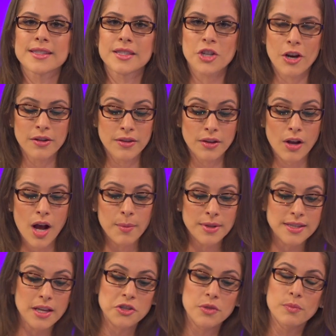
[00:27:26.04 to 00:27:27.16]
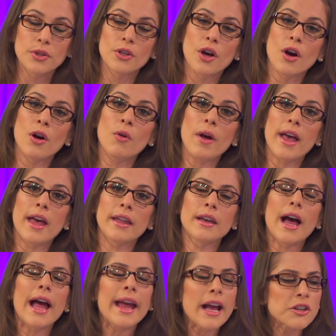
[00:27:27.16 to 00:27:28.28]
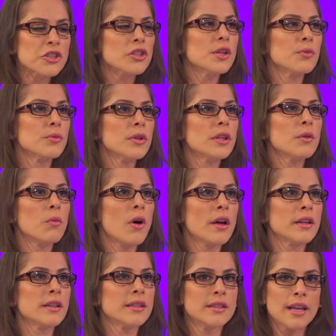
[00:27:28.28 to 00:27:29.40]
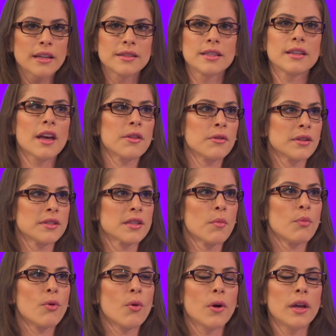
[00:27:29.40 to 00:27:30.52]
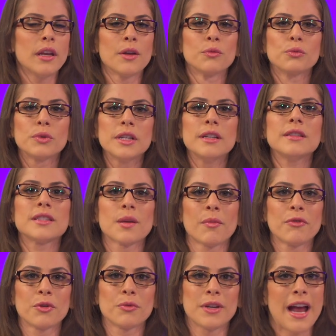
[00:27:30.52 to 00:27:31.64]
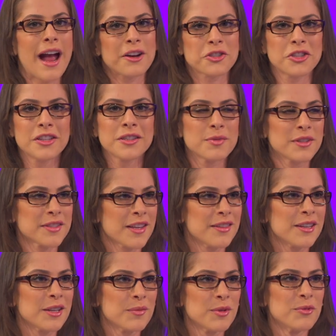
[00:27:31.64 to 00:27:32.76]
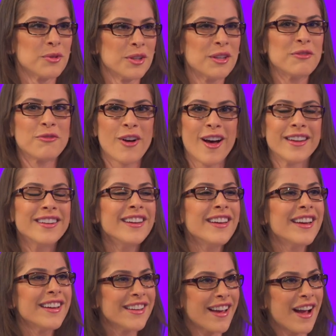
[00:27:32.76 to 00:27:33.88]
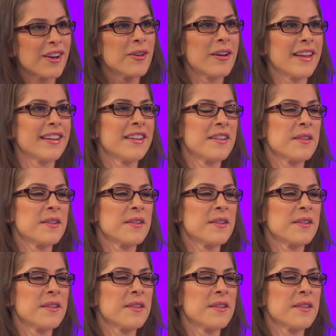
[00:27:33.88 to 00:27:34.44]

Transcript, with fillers: Share it in the comment section below. And I actually really want to get together at some point and read some of your reactions because I think it'd be really fun. Yeah, go ahead. I heard a